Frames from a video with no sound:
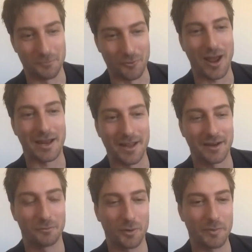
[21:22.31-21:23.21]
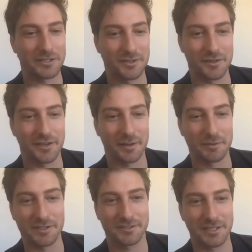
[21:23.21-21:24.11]
Right, and what makes you think I'm a
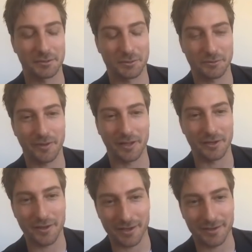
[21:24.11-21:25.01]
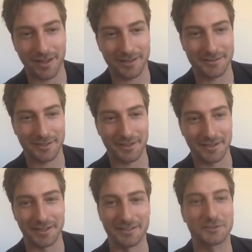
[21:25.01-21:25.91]
distinguished fellow? That's
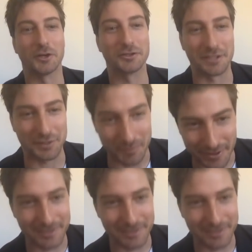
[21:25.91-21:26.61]
insulting to me.